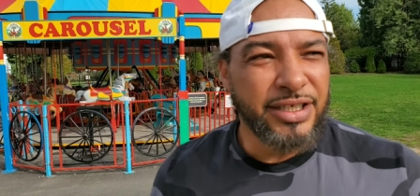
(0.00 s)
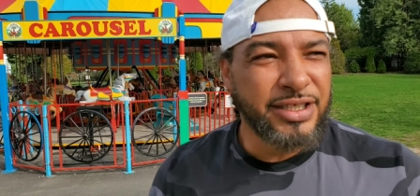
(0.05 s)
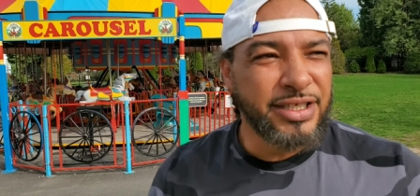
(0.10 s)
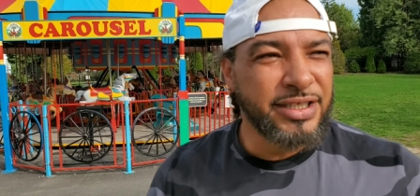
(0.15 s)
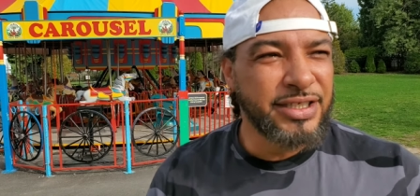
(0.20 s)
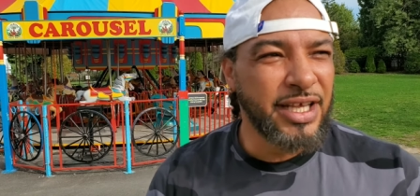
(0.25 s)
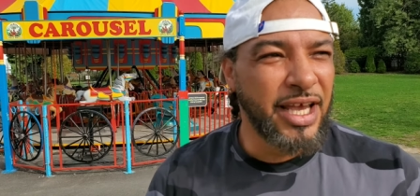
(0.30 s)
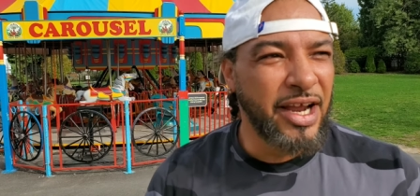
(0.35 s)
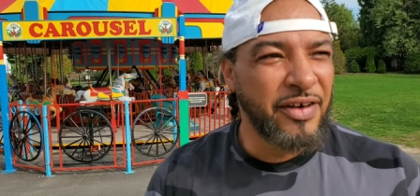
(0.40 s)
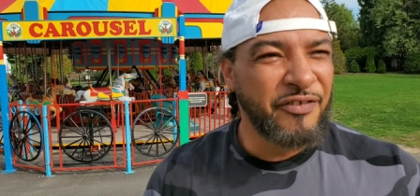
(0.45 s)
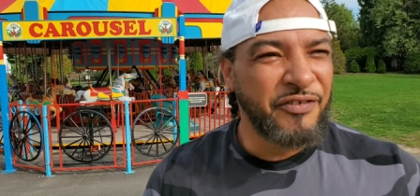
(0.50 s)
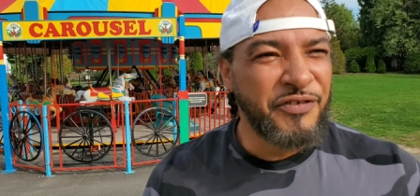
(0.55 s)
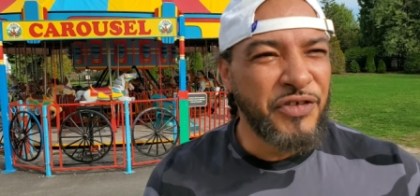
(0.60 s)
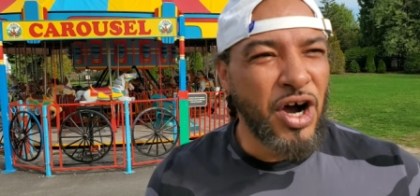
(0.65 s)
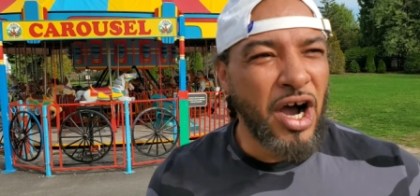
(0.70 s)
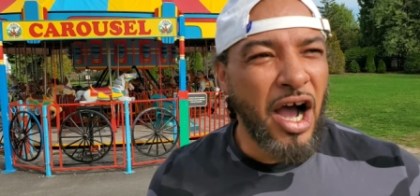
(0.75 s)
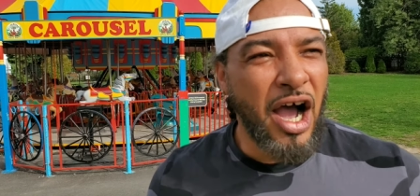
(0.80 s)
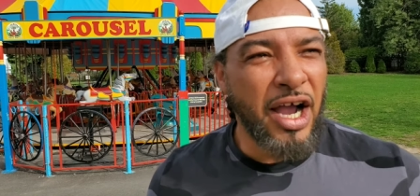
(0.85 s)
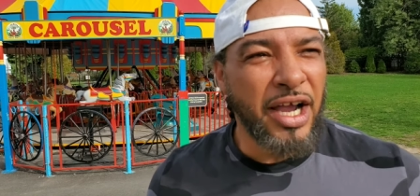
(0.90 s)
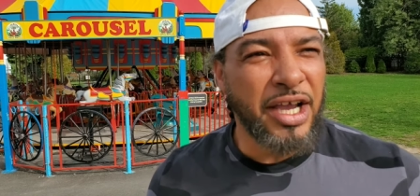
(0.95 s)
that she's like
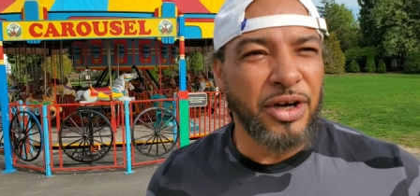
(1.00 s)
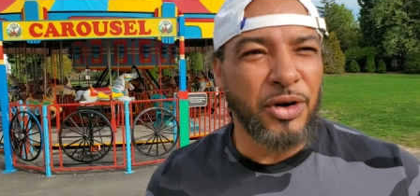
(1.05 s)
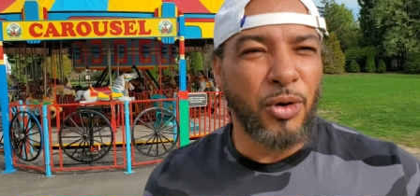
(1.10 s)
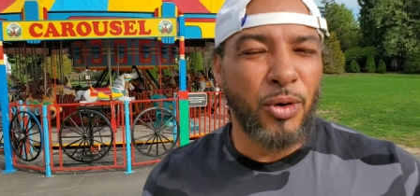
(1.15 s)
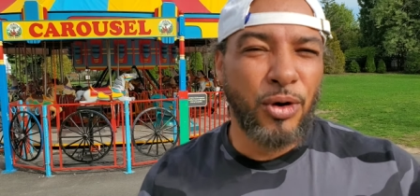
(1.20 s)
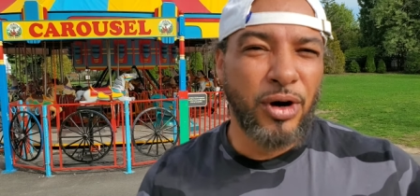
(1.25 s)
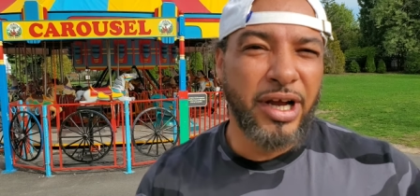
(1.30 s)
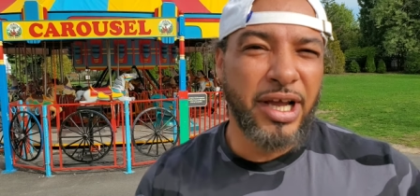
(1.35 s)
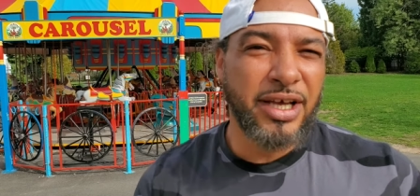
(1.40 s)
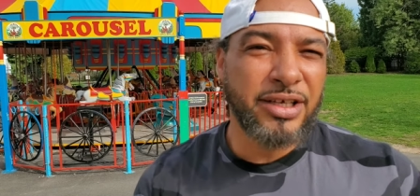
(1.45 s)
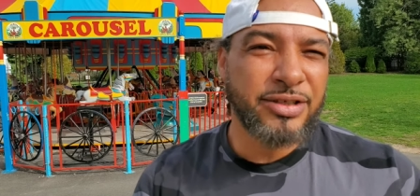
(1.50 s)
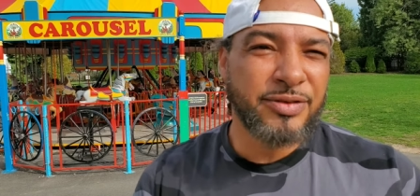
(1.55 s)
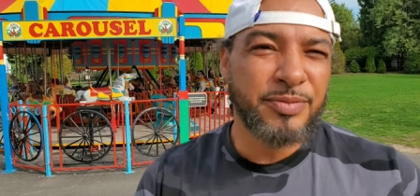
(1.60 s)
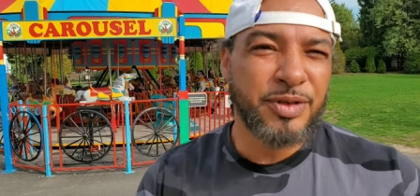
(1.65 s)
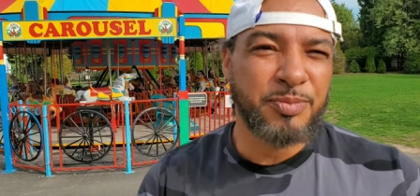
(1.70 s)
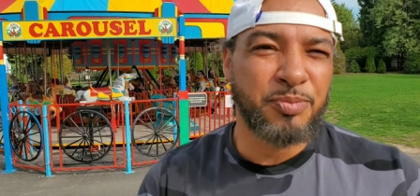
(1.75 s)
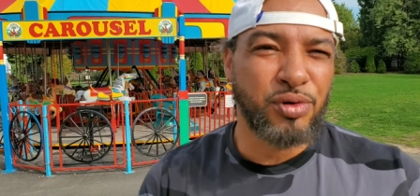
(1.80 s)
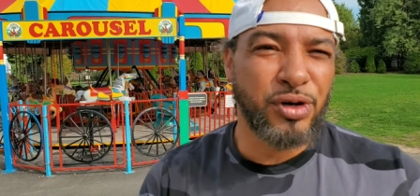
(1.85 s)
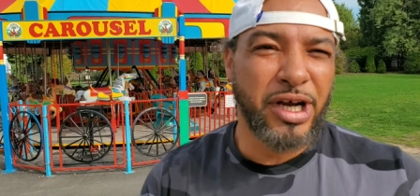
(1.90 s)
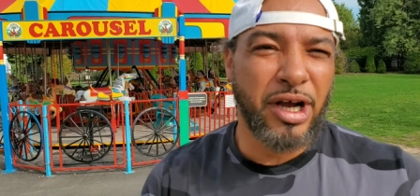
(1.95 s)
fuck and the
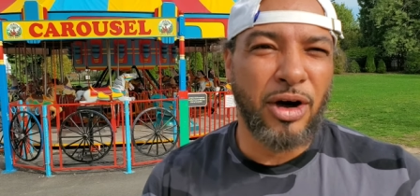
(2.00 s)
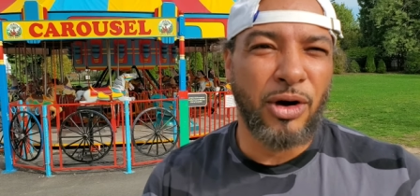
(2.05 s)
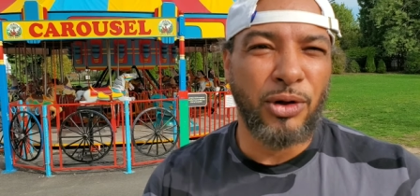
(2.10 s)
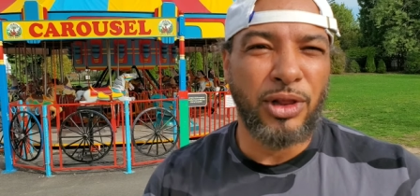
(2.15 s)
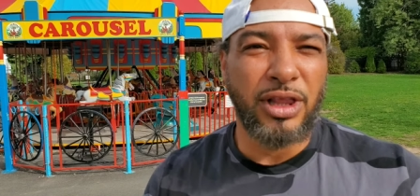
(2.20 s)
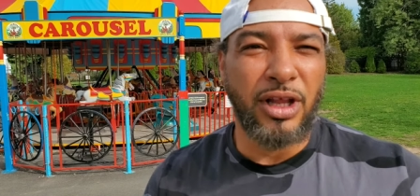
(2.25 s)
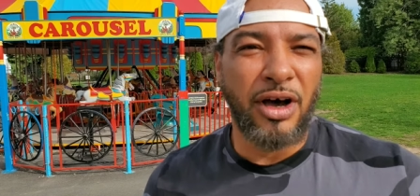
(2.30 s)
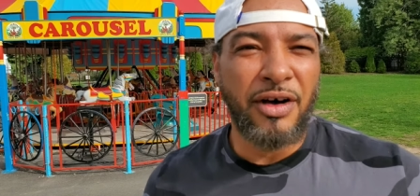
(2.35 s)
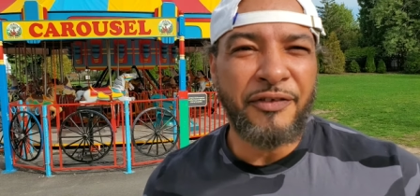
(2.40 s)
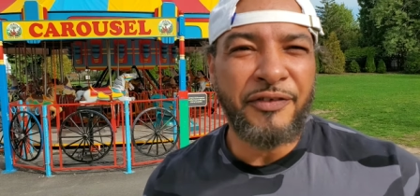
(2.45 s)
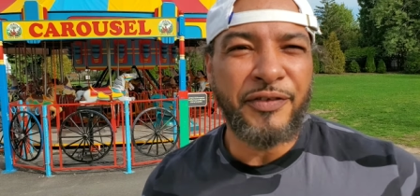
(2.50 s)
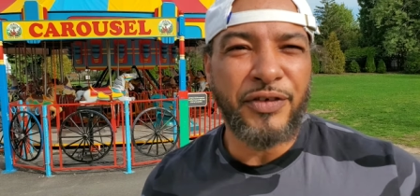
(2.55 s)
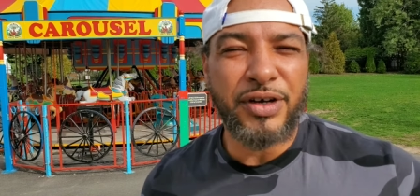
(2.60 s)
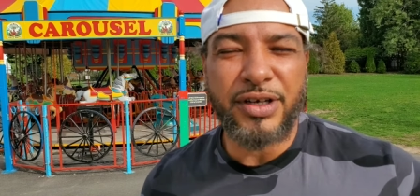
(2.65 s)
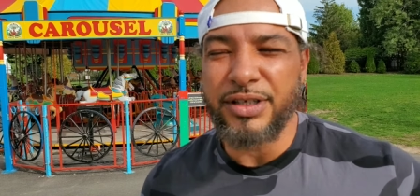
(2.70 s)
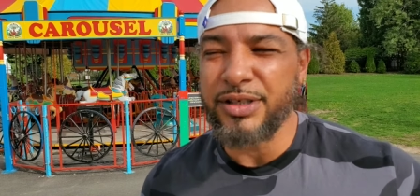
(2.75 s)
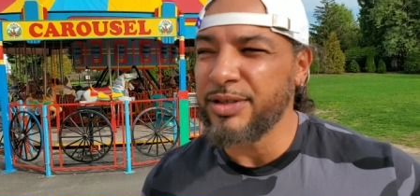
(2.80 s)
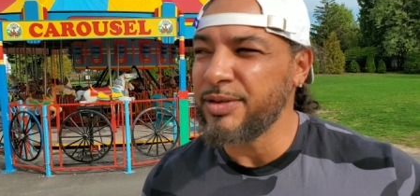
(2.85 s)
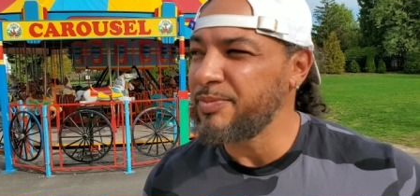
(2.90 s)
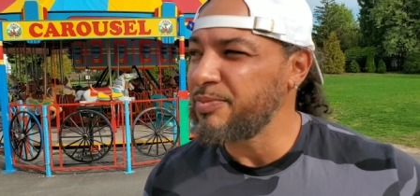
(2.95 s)
orgasms bring out love for
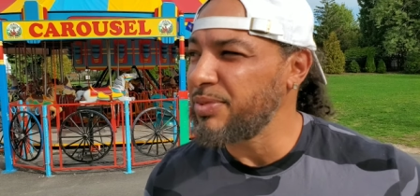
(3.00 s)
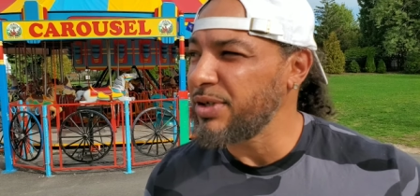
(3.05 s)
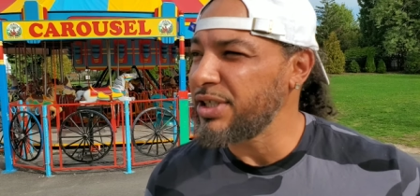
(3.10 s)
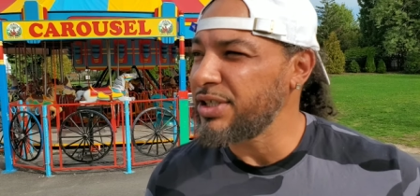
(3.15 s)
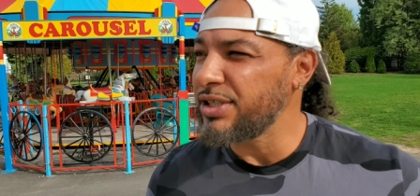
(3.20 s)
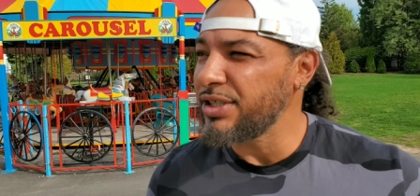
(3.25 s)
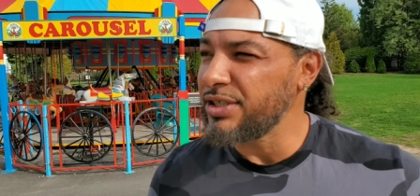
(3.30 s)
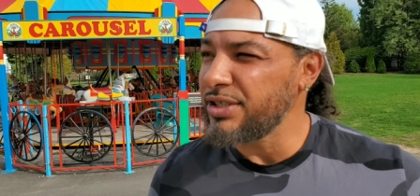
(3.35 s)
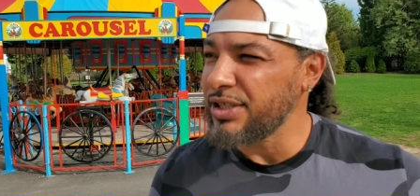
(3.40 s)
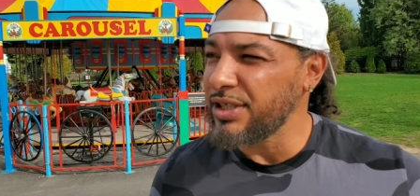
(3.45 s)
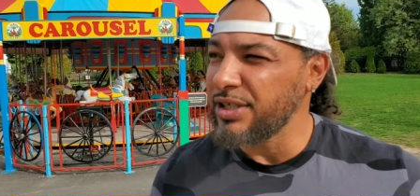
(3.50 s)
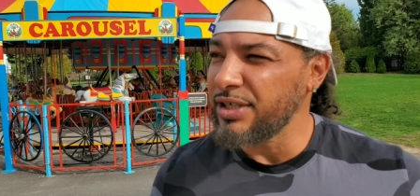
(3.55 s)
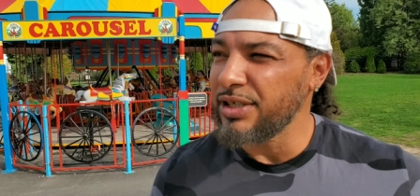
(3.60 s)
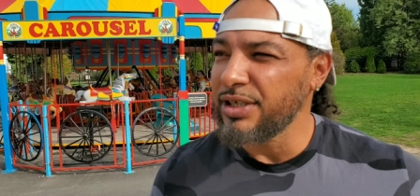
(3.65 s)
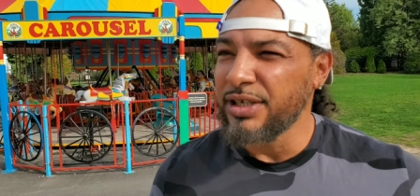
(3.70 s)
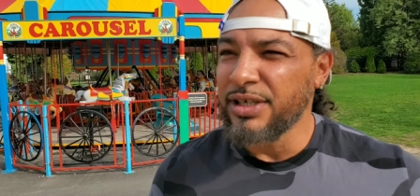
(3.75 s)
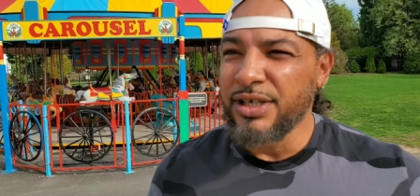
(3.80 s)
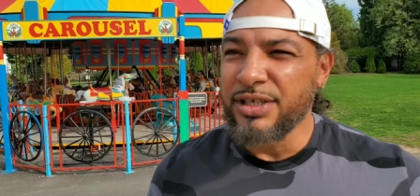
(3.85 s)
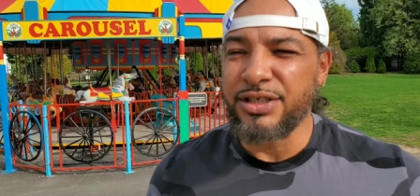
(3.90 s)
these bitches and